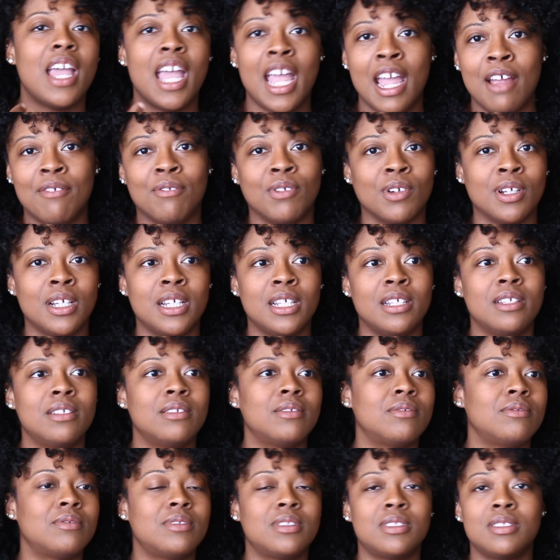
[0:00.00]

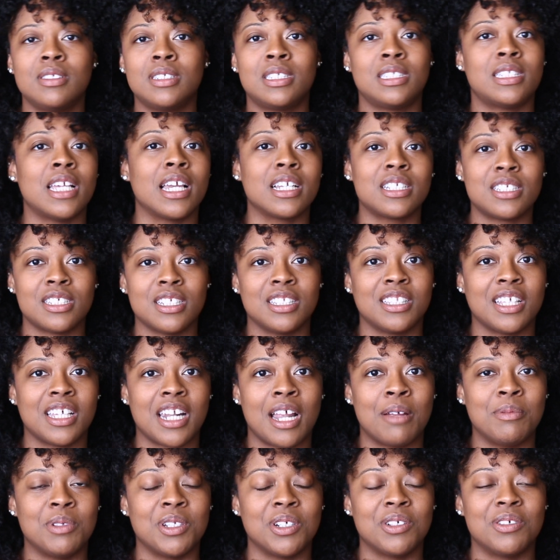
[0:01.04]
every section that
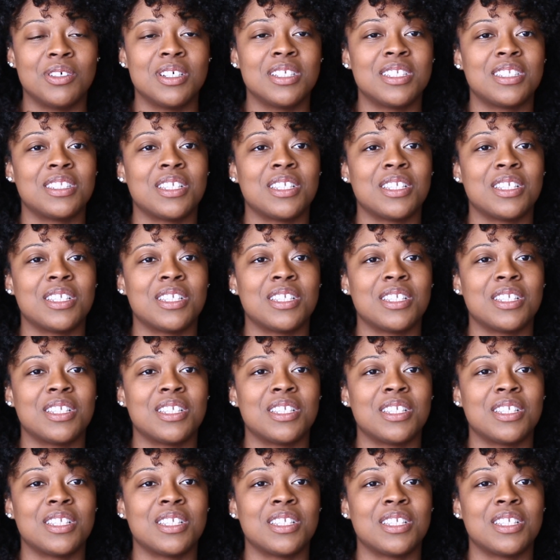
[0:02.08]
I'm doing.